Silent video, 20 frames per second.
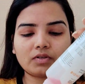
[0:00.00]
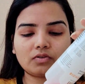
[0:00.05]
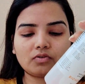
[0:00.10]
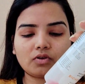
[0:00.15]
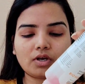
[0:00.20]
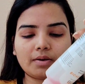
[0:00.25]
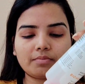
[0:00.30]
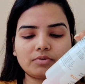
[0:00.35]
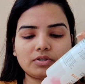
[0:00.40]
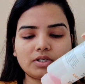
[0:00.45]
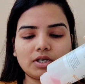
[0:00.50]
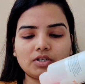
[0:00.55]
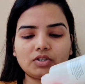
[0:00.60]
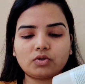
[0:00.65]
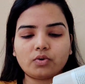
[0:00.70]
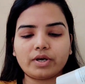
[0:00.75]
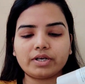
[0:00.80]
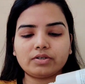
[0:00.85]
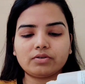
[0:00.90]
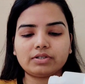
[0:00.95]
So I'm just
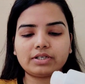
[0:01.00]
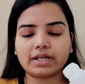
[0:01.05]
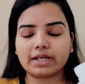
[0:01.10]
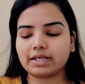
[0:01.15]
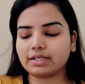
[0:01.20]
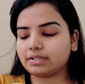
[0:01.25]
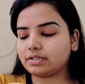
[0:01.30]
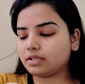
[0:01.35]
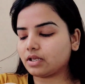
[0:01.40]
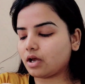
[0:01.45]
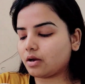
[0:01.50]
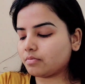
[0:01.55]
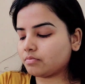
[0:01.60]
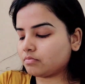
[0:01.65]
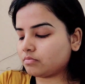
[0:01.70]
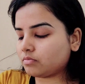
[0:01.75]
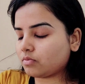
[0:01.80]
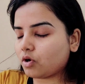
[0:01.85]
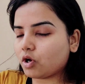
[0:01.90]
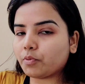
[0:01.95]
going to take some
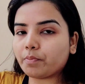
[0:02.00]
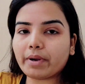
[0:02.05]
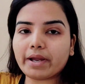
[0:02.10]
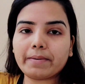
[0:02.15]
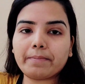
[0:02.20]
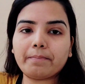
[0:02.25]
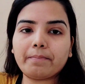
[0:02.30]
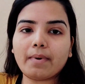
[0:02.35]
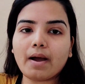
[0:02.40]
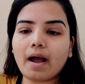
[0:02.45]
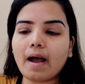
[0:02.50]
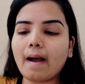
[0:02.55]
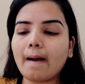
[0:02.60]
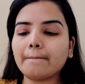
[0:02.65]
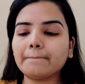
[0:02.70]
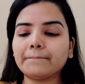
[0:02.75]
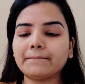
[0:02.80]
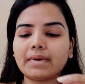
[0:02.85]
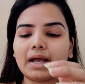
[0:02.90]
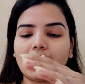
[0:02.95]
on my
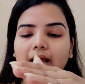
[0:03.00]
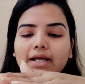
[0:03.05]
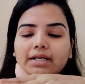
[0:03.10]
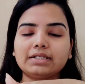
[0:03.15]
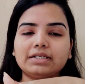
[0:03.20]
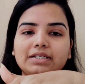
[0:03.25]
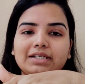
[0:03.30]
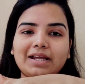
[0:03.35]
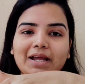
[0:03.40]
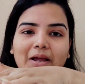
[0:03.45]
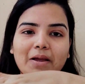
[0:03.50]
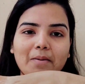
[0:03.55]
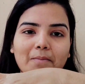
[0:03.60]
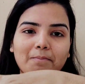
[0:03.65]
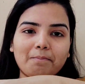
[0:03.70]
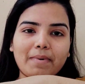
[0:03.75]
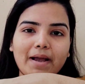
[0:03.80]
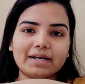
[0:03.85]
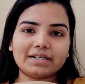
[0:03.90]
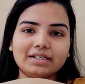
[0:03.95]
palm and
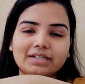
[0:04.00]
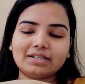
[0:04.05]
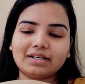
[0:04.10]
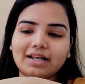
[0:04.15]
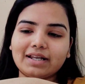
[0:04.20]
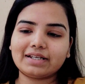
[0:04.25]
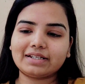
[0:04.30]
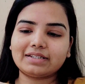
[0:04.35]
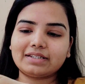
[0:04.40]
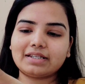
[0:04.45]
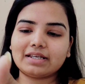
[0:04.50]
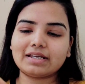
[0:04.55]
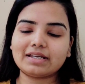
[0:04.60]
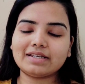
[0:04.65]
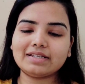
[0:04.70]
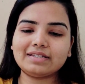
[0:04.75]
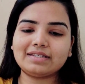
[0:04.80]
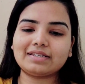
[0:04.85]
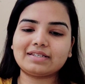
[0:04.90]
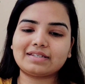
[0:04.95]
pat it like
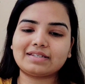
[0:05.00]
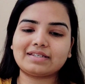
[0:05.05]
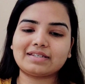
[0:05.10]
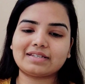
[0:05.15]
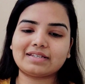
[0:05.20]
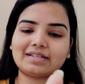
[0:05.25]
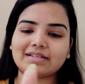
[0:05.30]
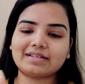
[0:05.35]
this.